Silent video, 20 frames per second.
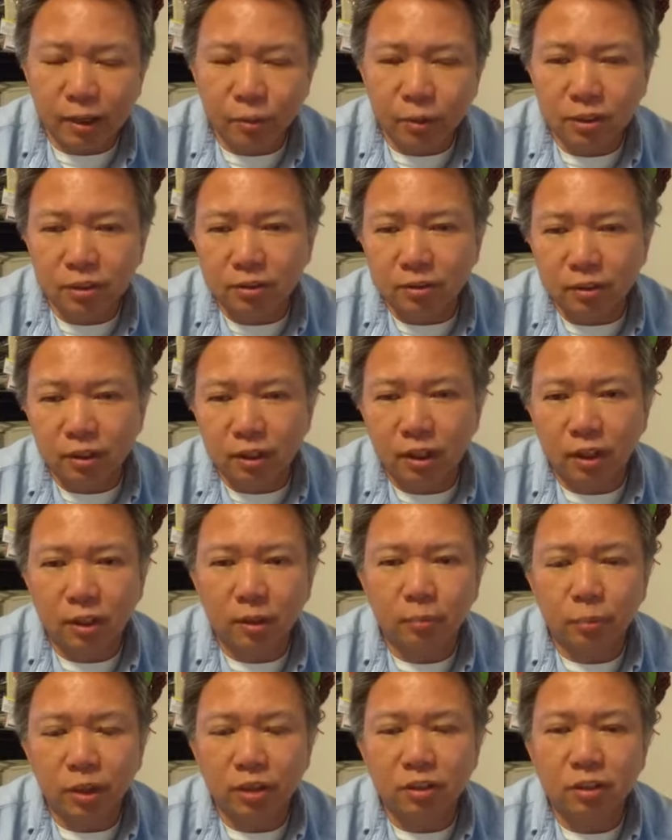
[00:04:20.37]
which is the
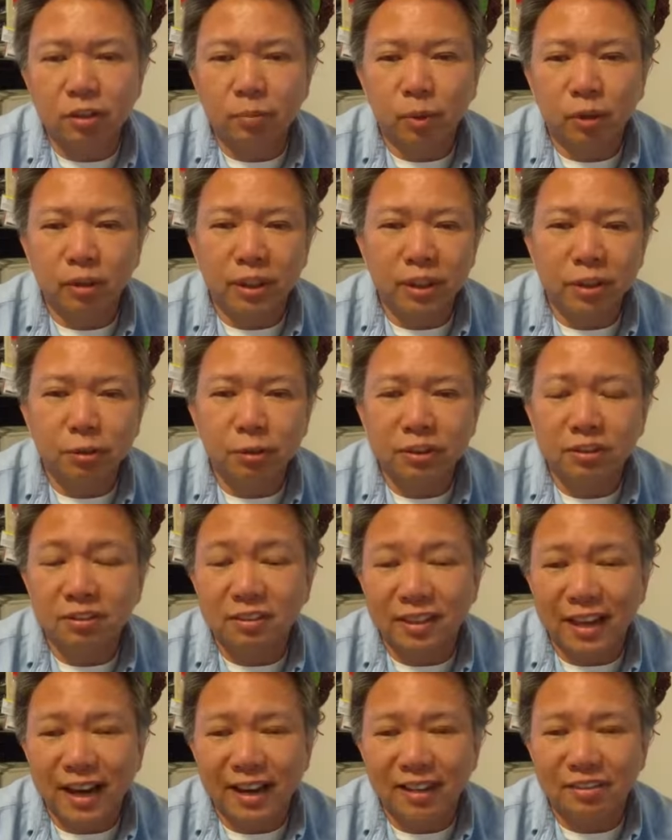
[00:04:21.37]
principal, interest,
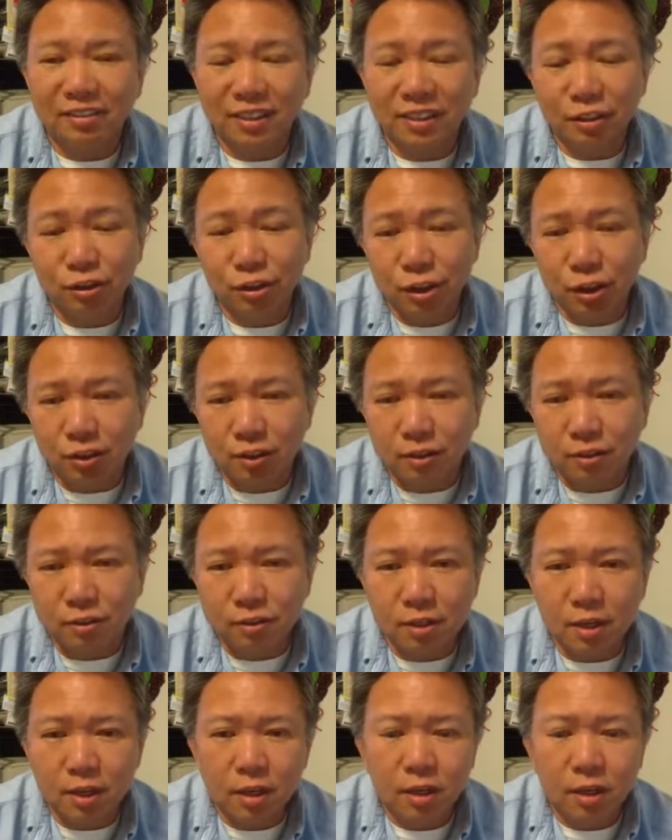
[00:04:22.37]
tax, and insurance.